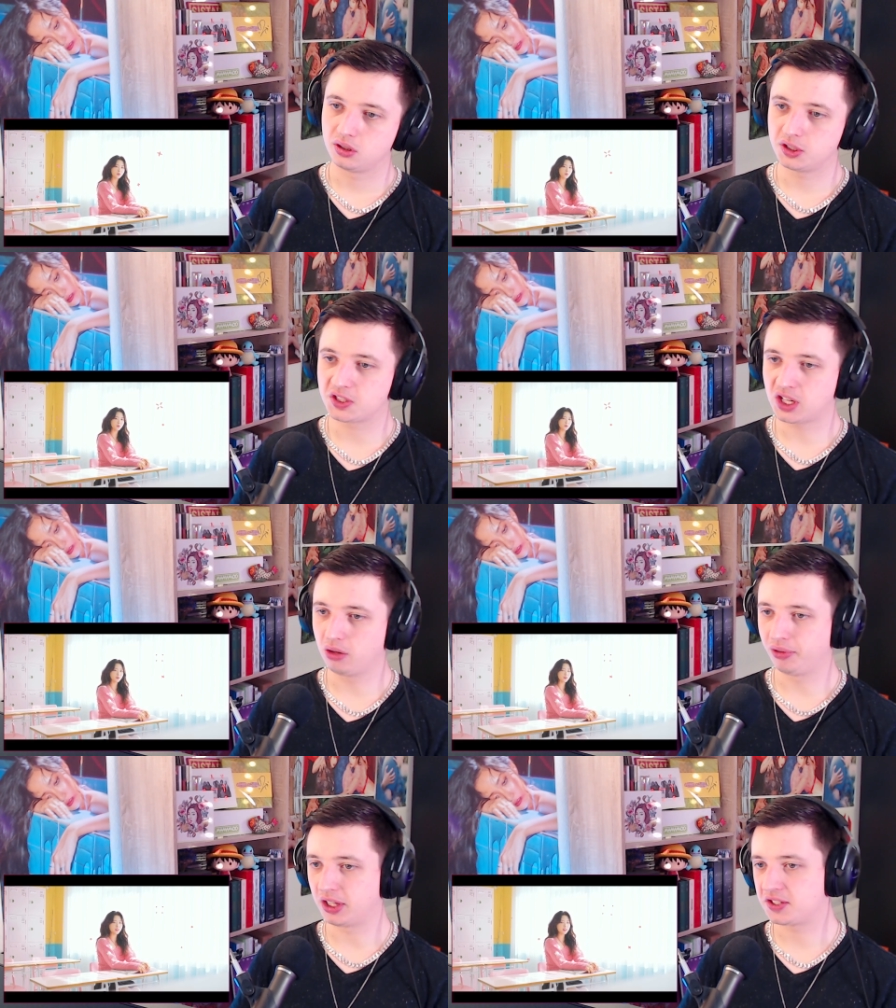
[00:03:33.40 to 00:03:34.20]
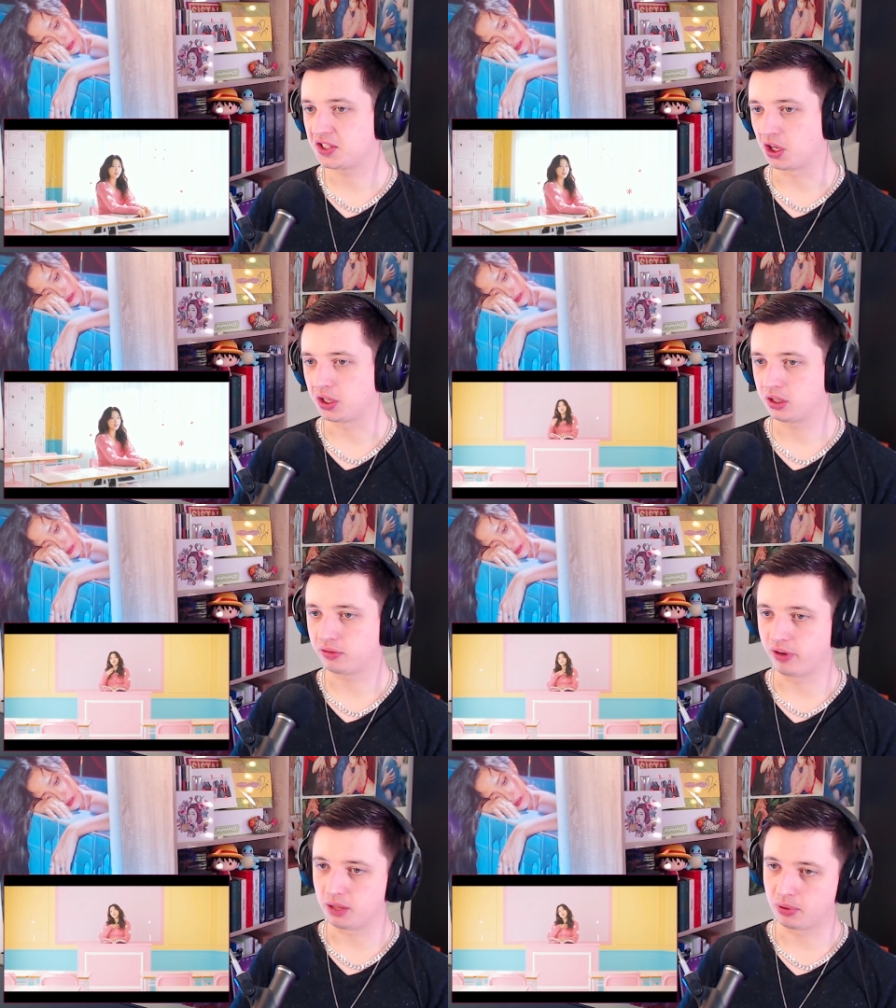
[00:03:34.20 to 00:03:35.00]
It's kind of an exotic
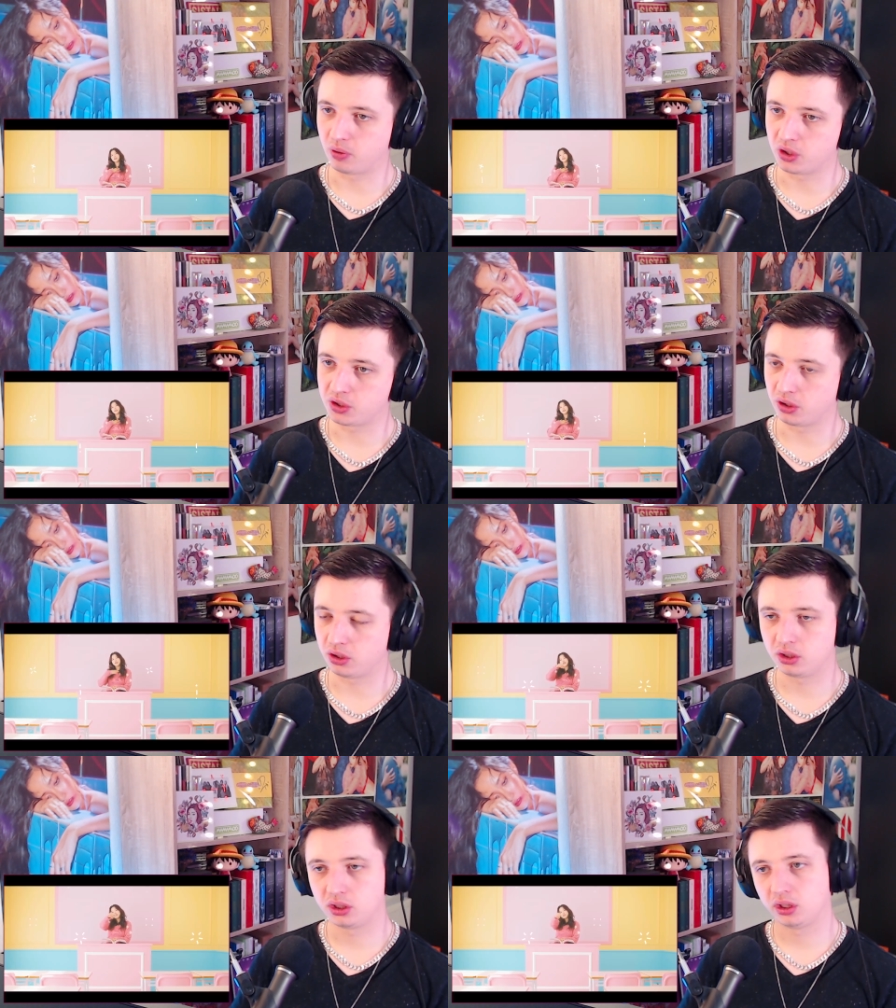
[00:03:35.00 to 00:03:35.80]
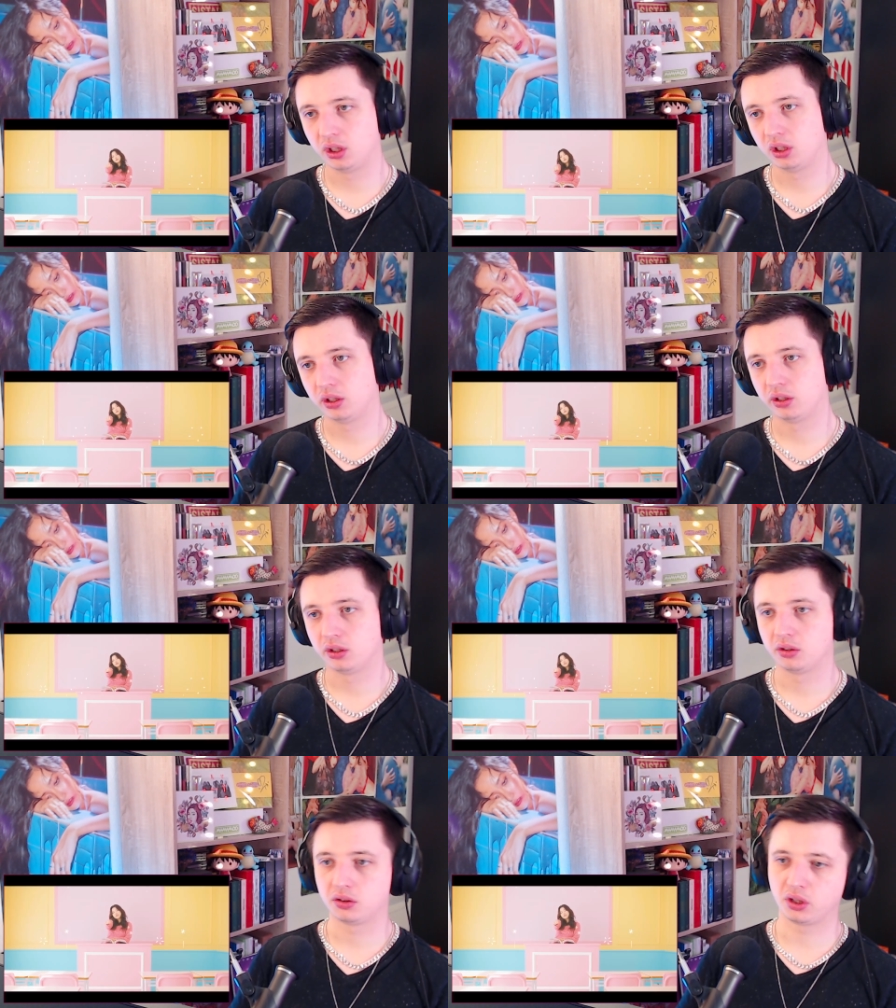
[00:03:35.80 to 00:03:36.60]
vibe around her.
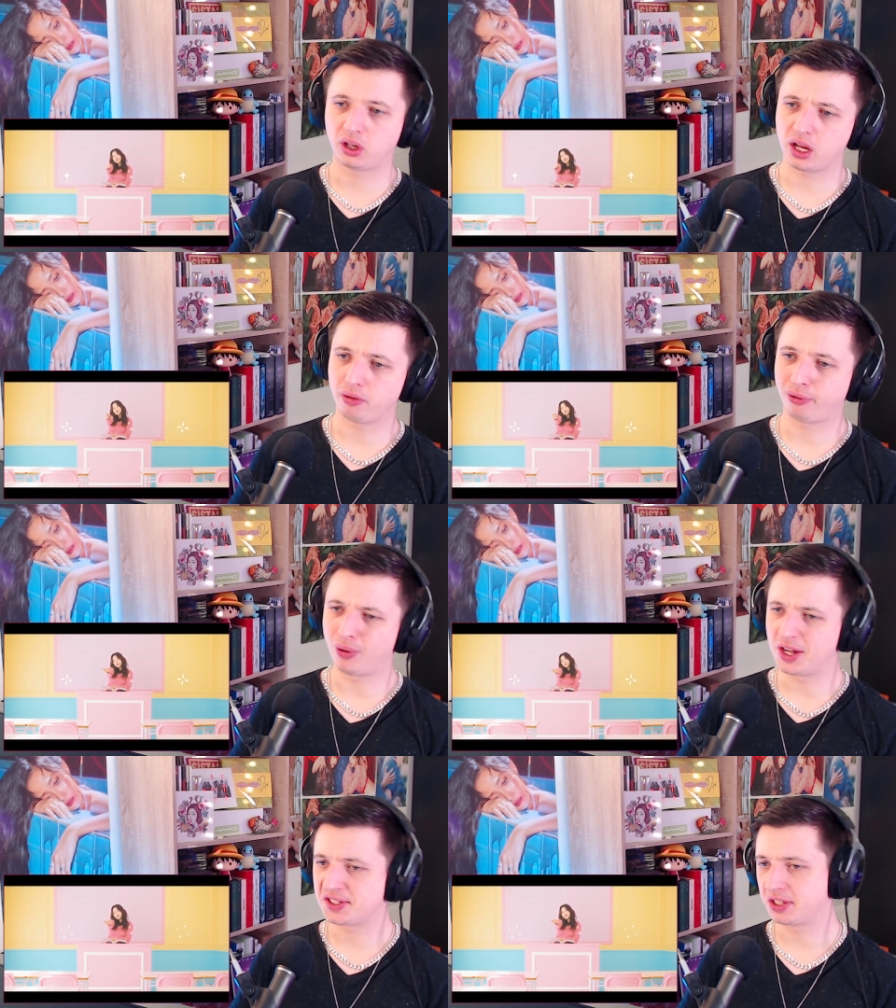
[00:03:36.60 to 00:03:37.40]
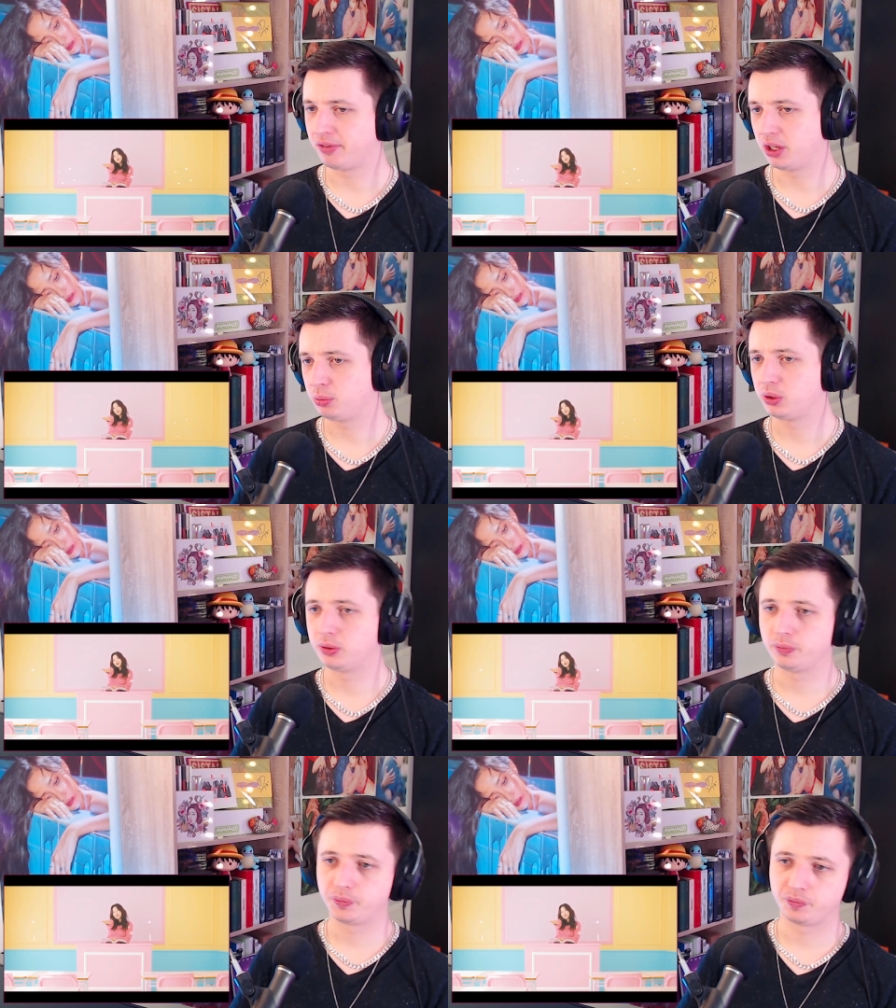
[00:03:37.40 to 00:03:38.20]
The kind of Hwasa vibe.
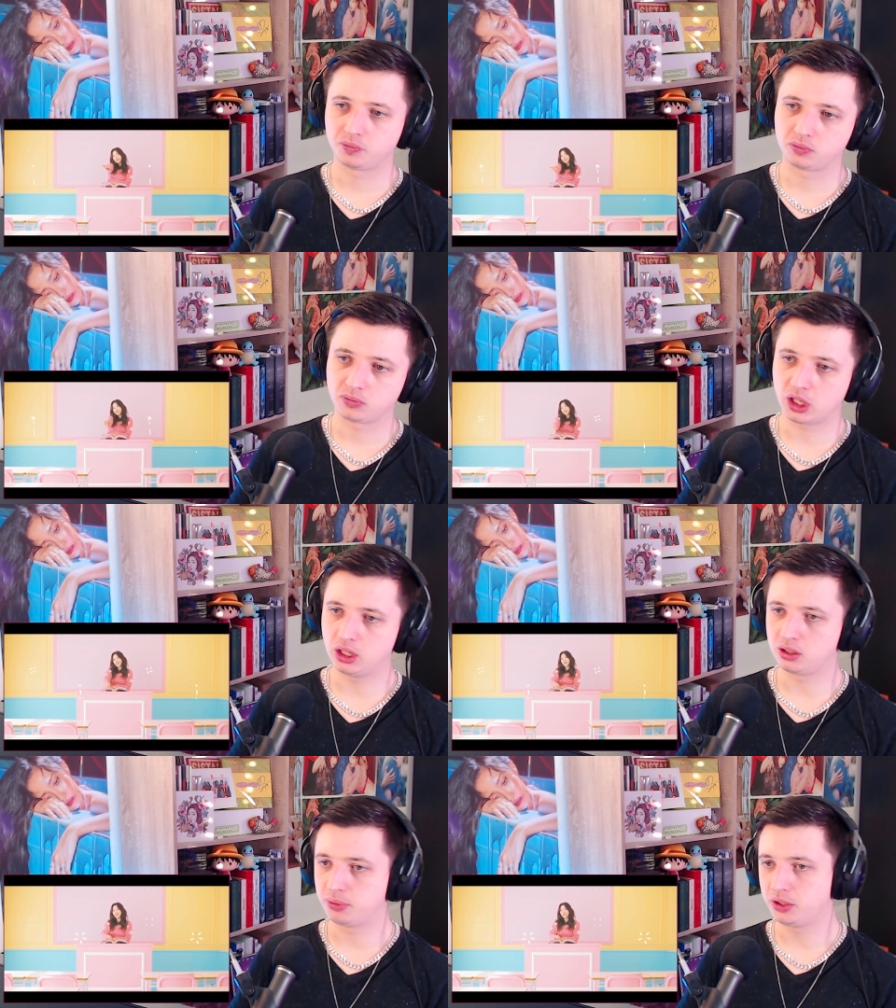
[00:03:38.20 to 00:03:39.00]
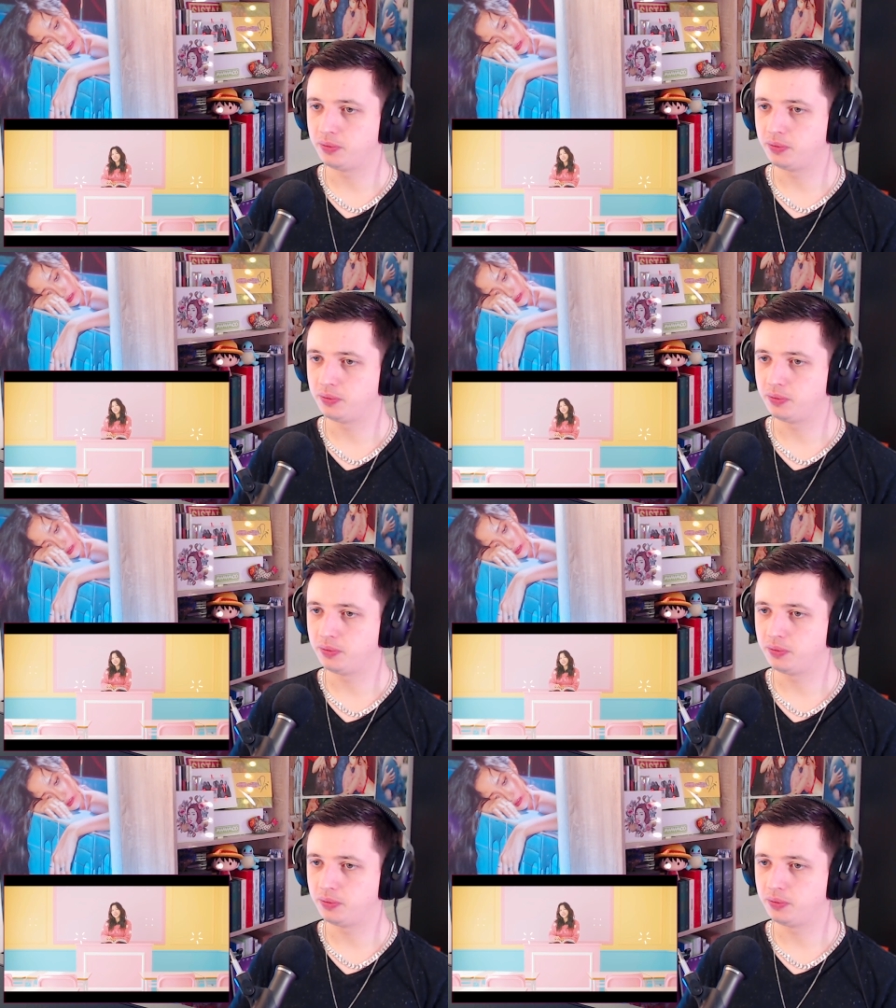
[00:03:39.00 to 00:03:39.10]
A little bit.